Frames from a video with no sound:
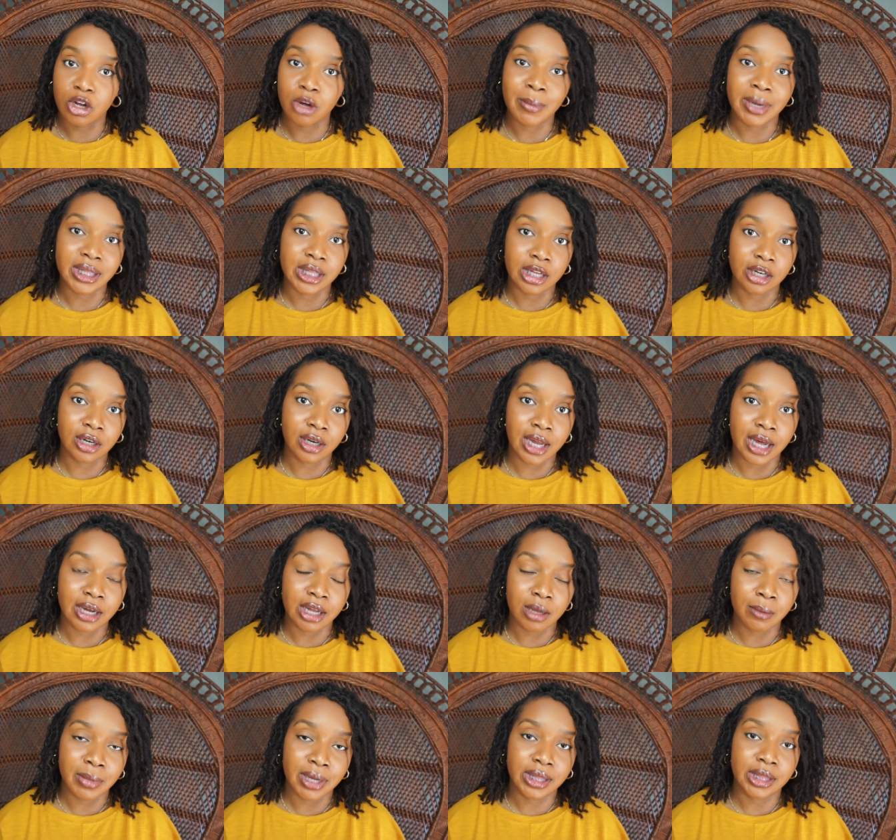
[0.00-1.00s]
about the
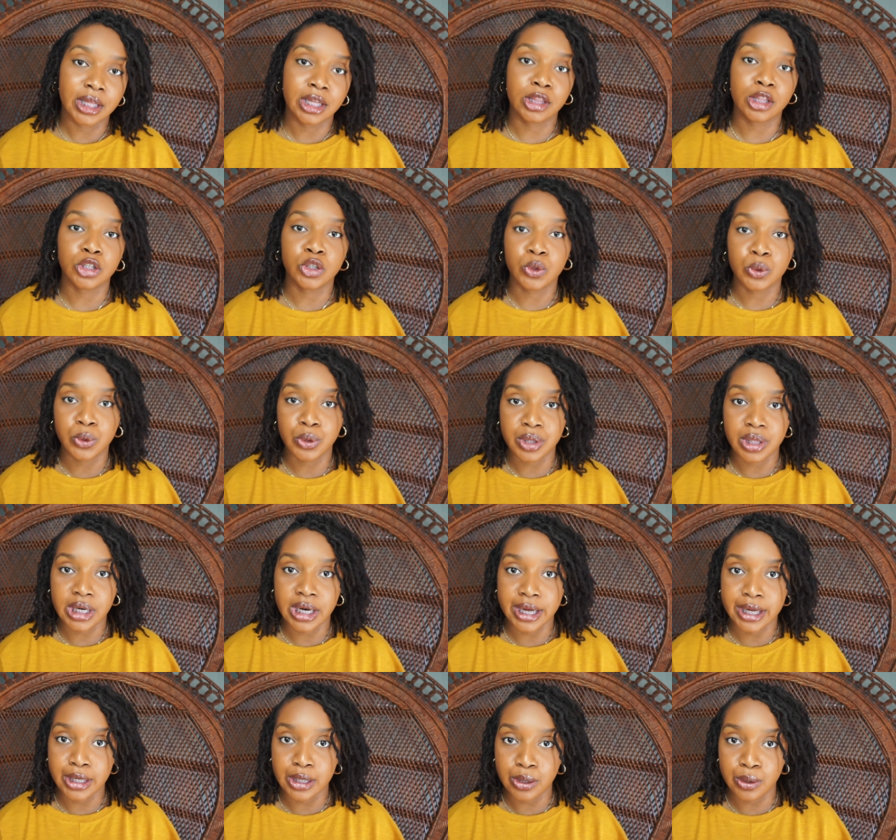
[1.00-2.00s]
interlocking method, the tools that
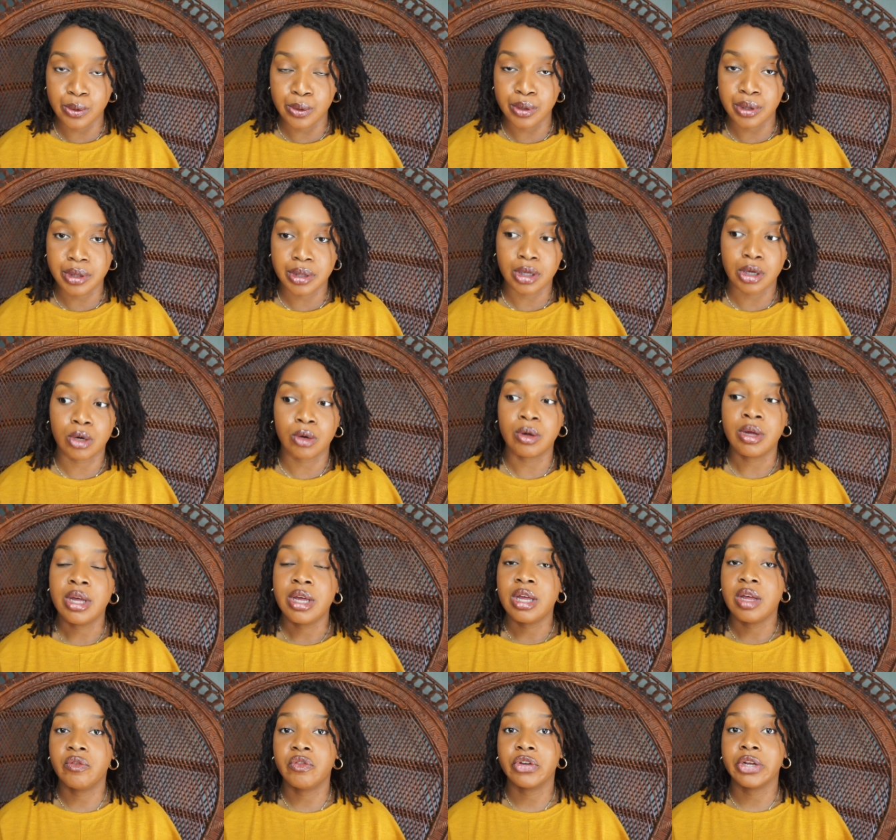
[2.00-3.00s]
I use. So
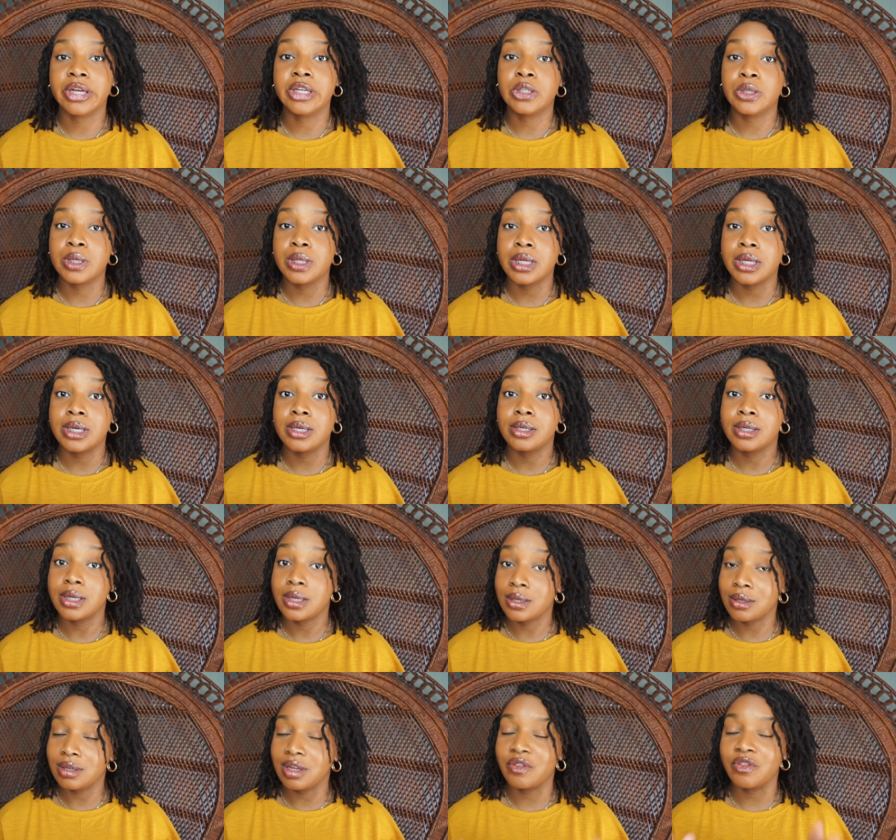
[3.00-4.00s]
if
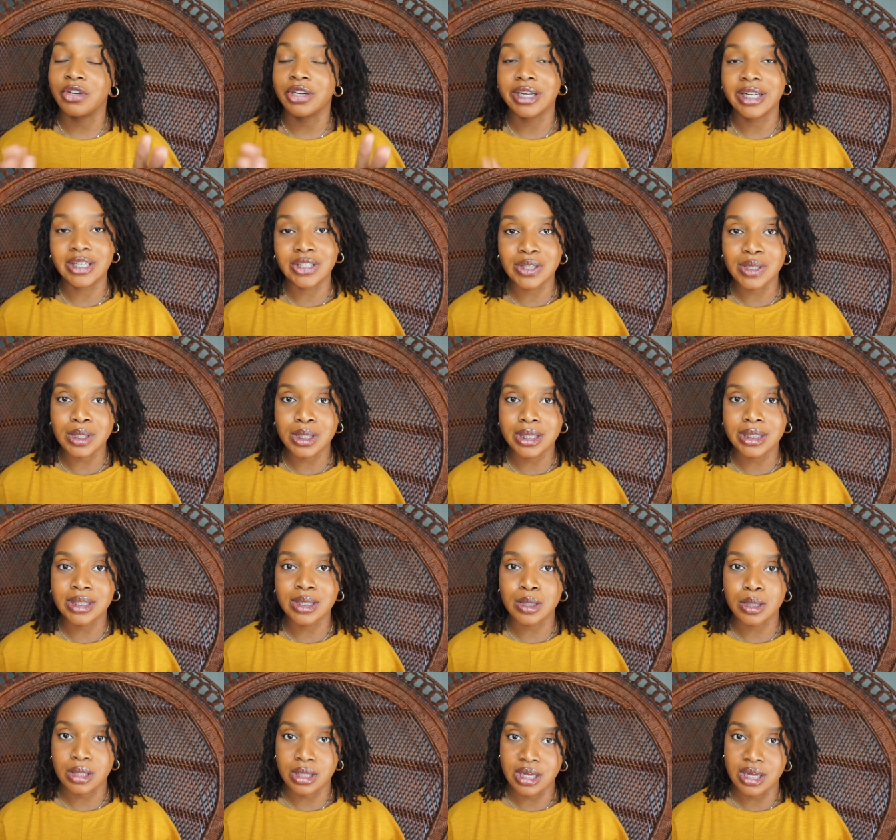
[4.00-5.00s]
you're interested to
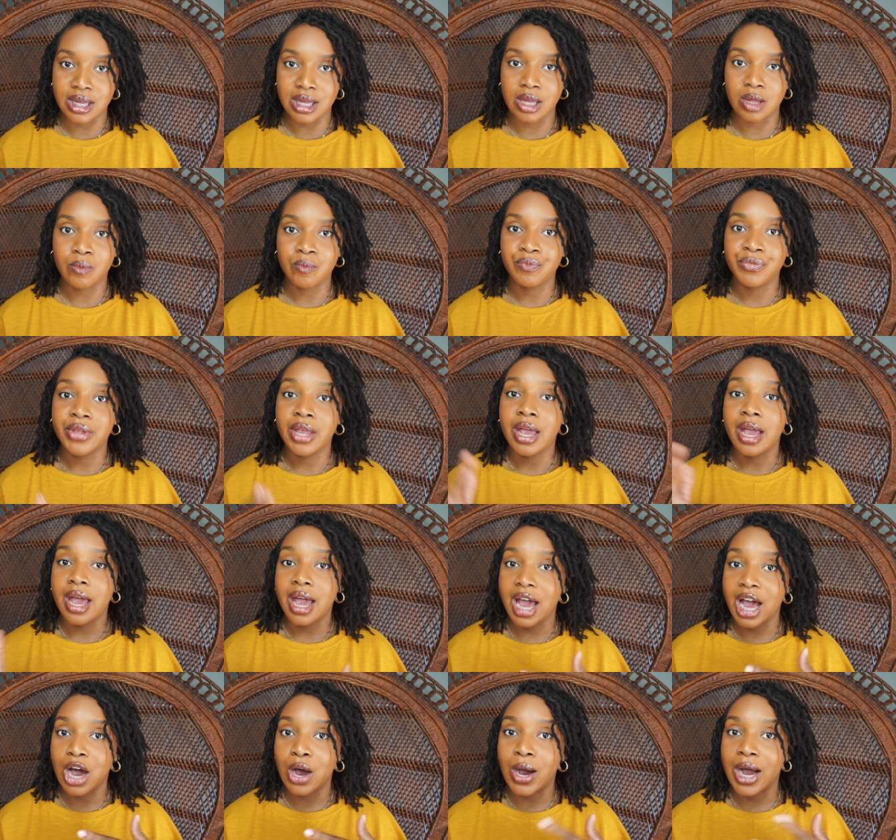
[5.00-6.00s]
see
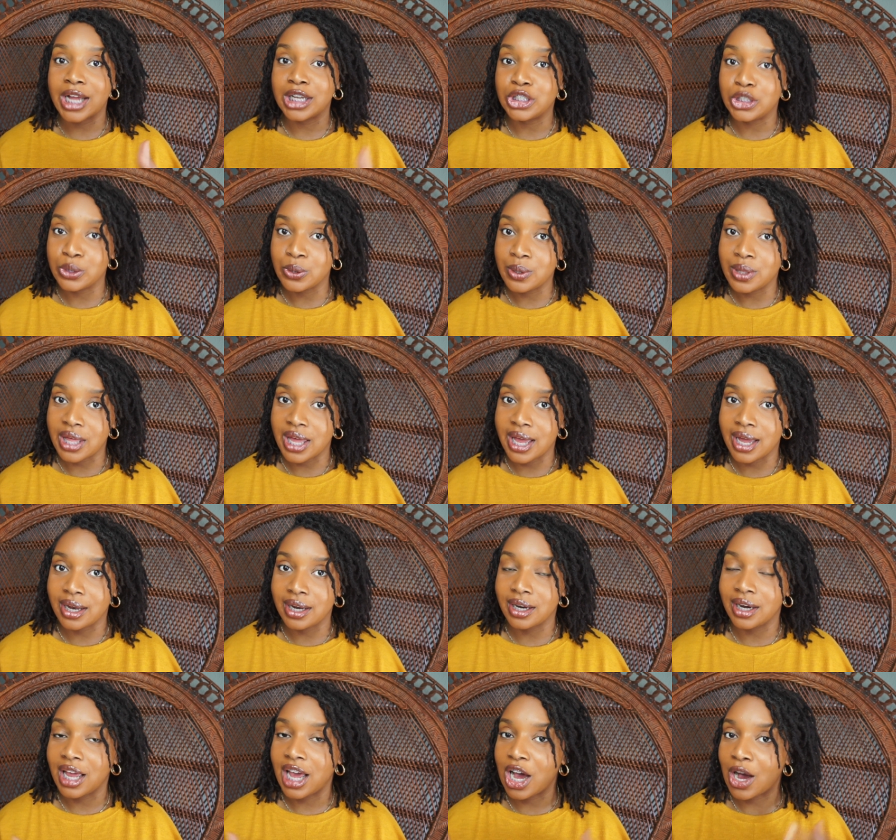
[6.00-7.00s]
how I do that
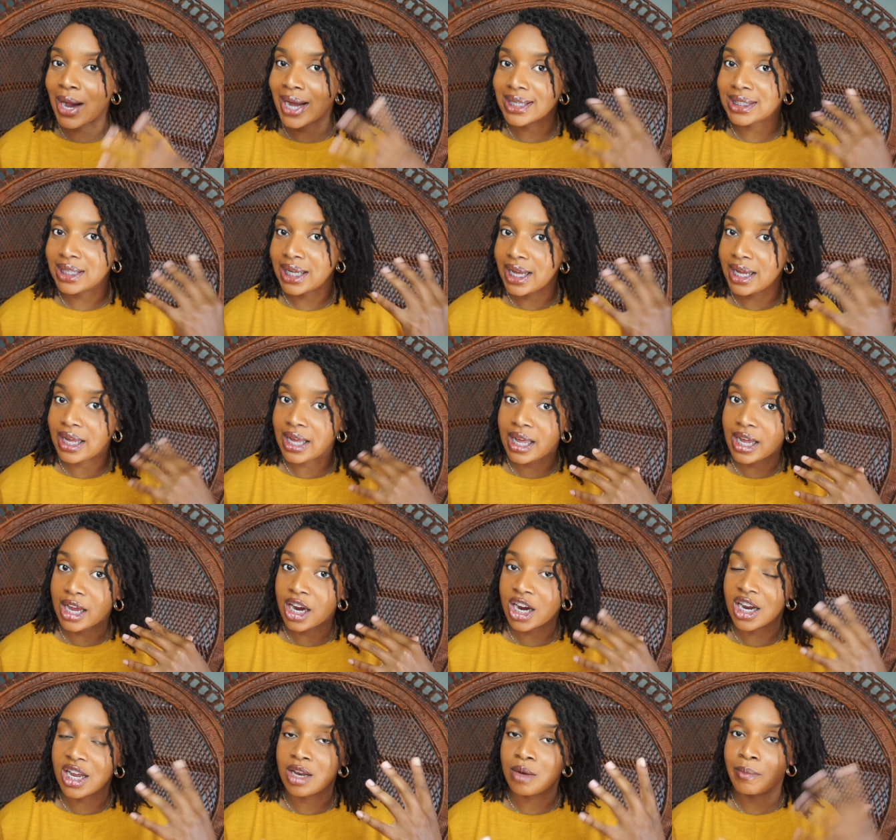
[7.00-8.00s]
and how I take care
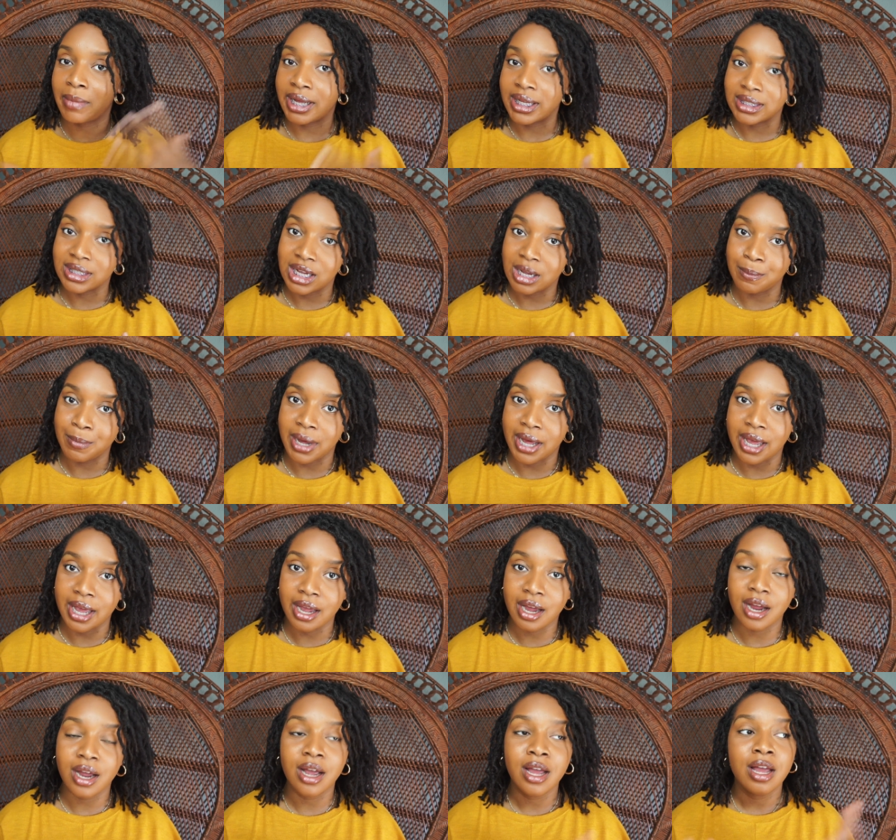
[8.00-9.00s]
and maintain my
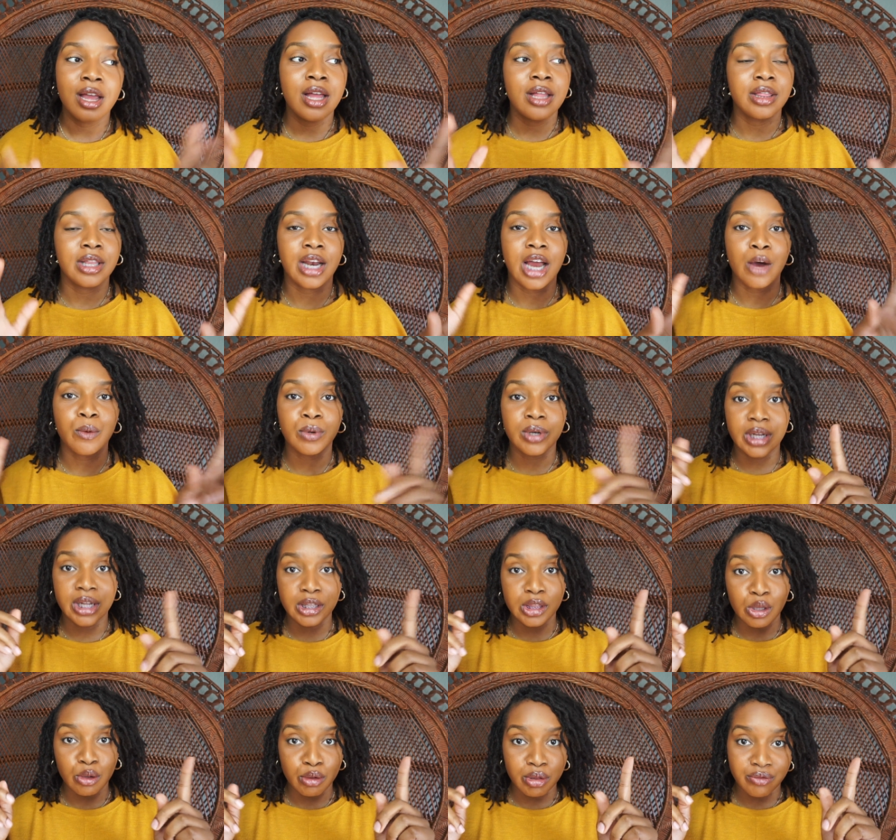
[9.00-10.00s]
hair, then I will link
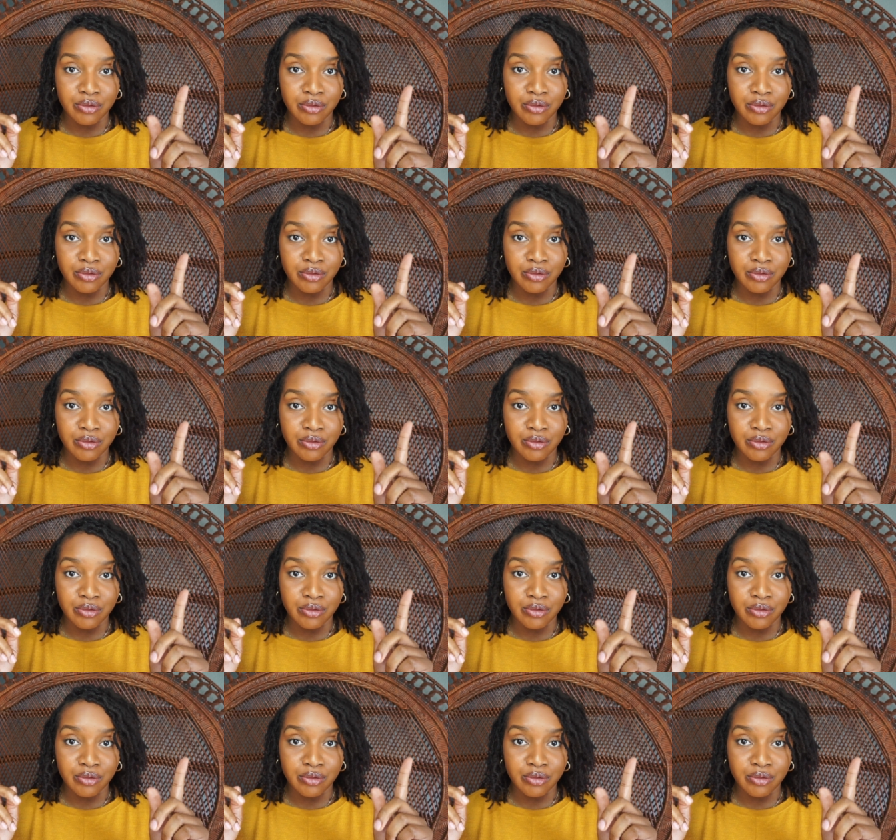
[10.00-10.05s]
those